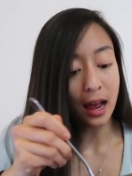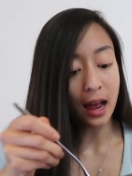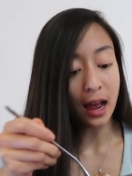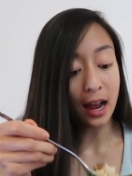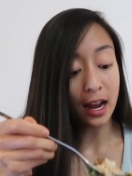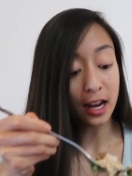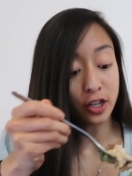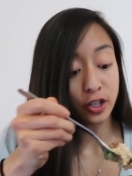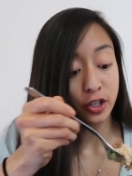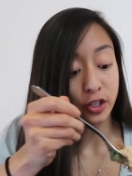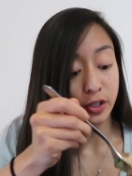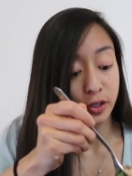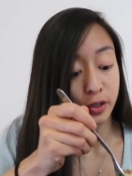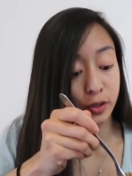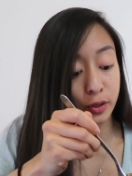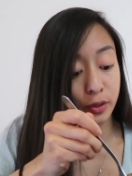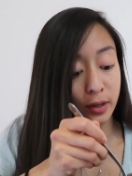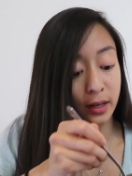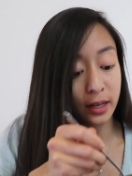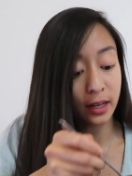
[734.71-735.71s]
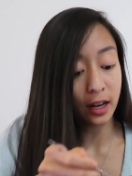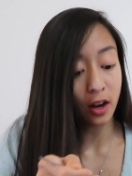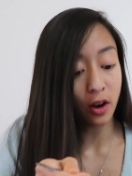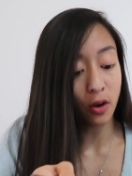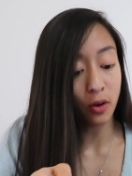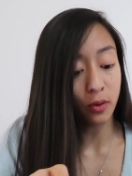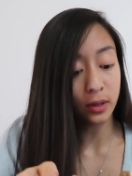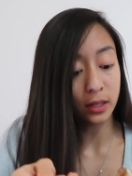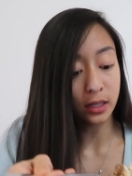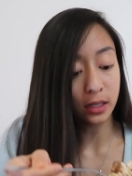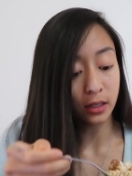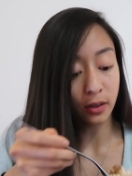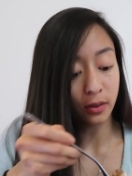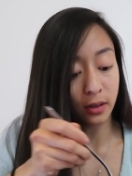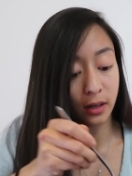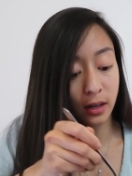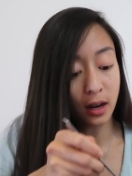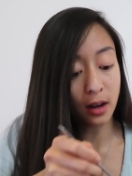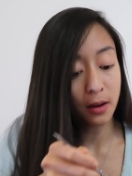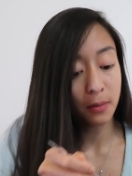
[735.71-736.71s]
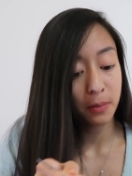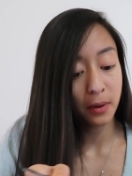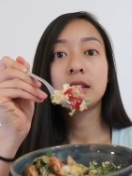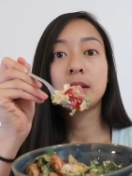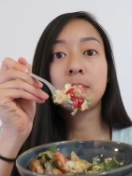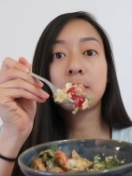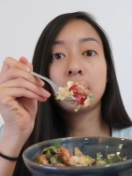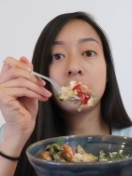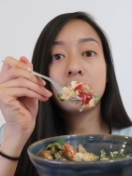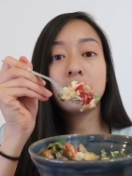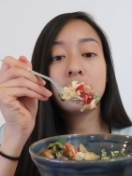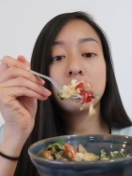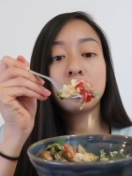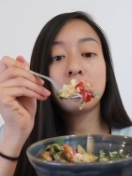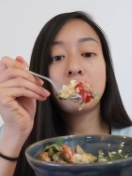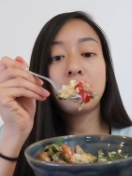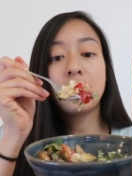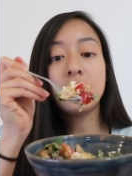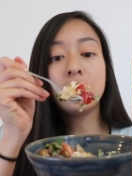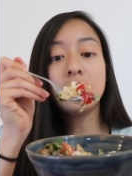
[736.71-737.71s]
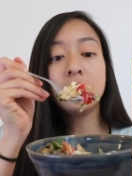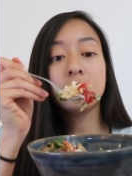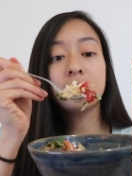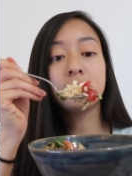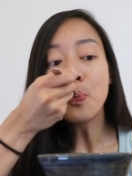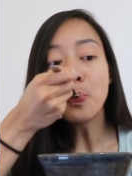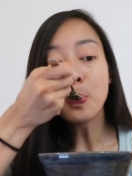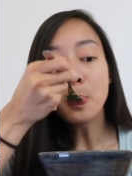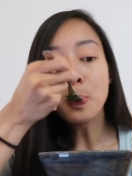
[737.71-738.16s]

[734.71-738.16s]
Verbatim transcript: I do, and I always load it up. It's a pretty good bite.